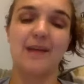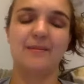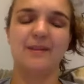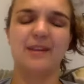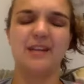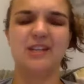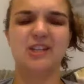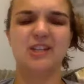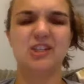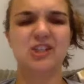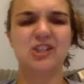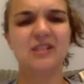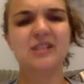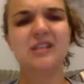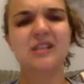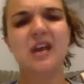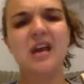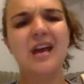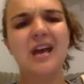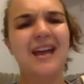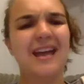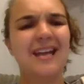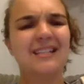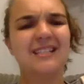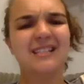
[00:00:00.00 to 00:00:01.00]
And
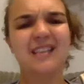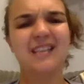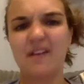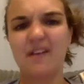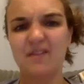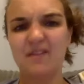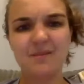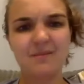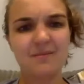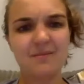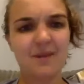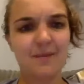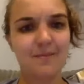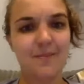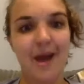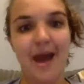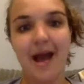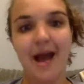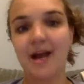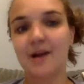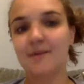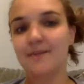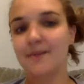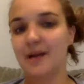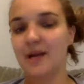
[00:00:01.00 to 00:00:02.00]
it's given me
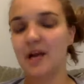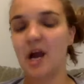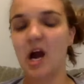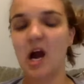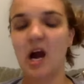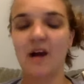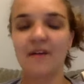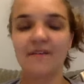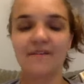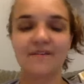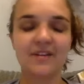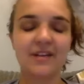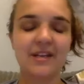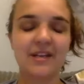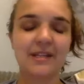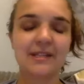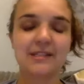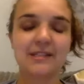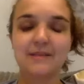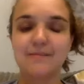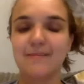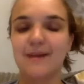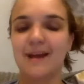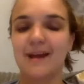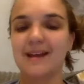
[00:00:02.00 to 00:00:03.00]
back my confidence
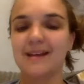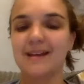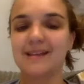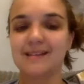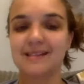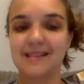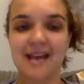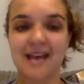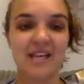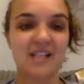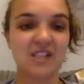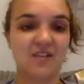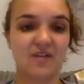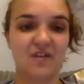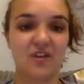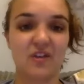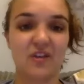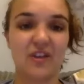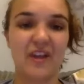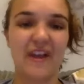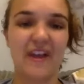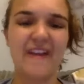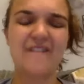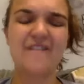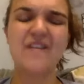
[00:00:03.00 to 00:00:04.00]
and my zest for
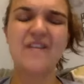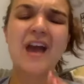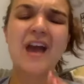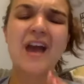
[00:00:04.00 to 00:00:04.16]
life.